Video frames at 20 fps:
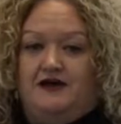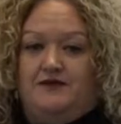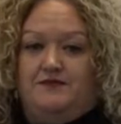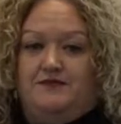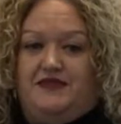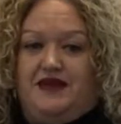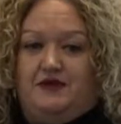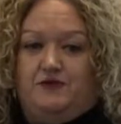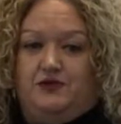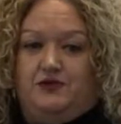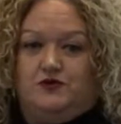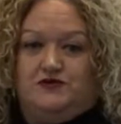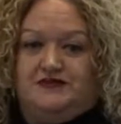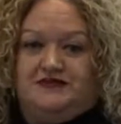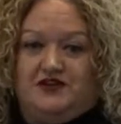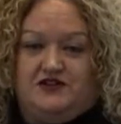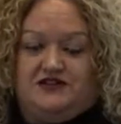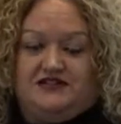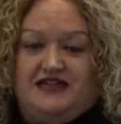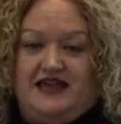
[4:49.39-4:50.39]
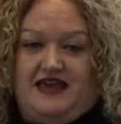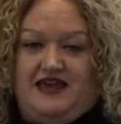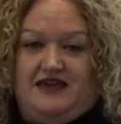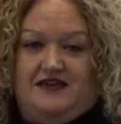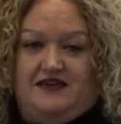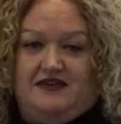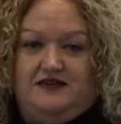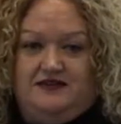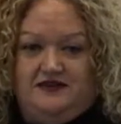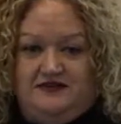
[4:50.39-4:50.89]
They would also
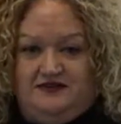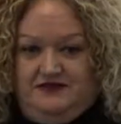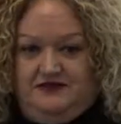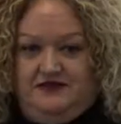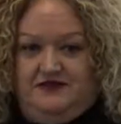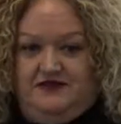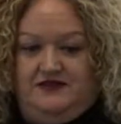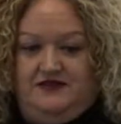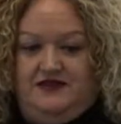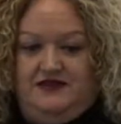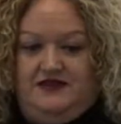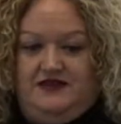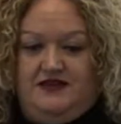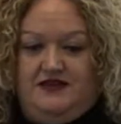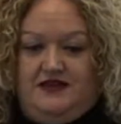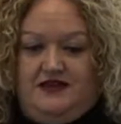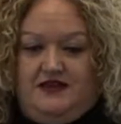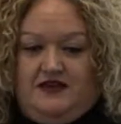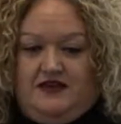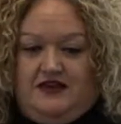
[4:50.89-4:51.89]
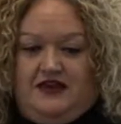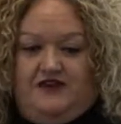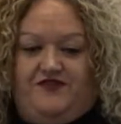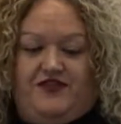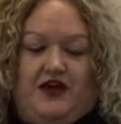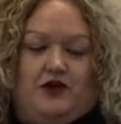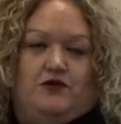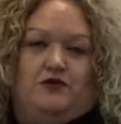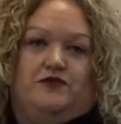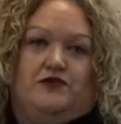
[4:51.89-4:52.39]
take, if
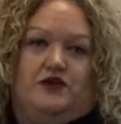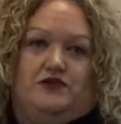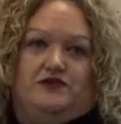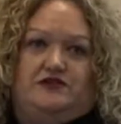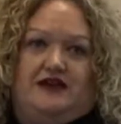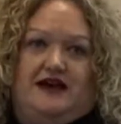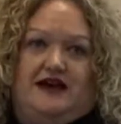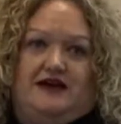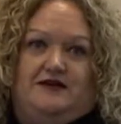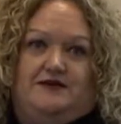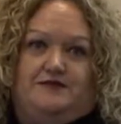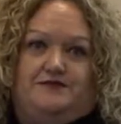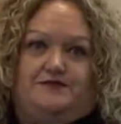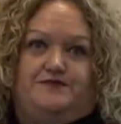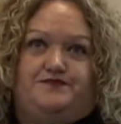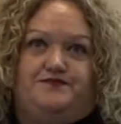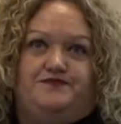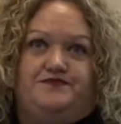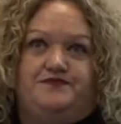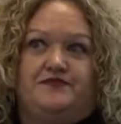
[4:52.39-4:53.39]
they were on